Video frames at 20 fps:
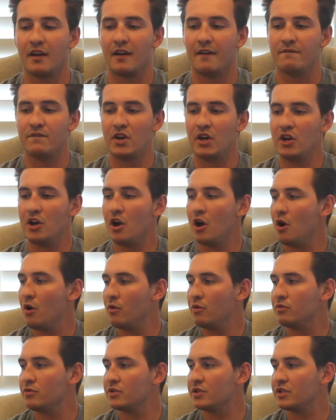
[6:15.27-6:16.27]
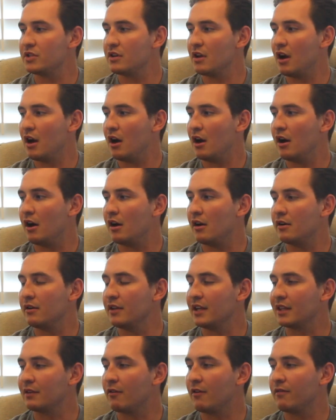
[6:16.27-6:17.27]
videos on
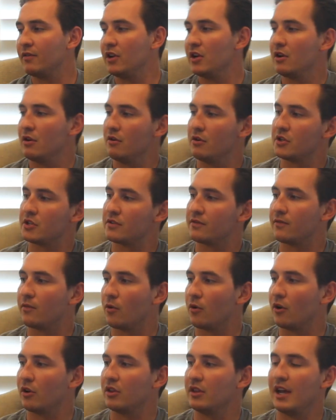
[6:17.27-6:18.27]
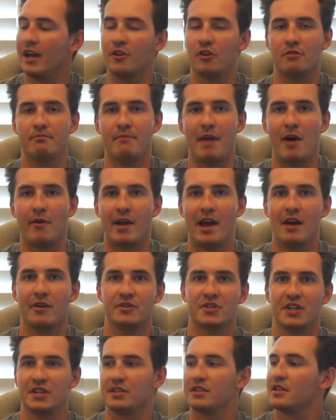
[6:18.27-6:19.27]
like the reviews for the other mountain
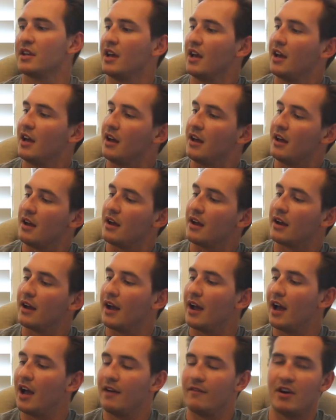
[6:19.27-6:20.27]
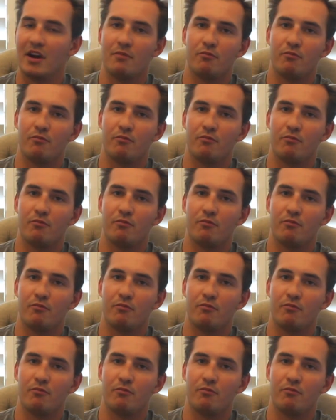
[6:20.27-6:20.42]
houses. Like I have a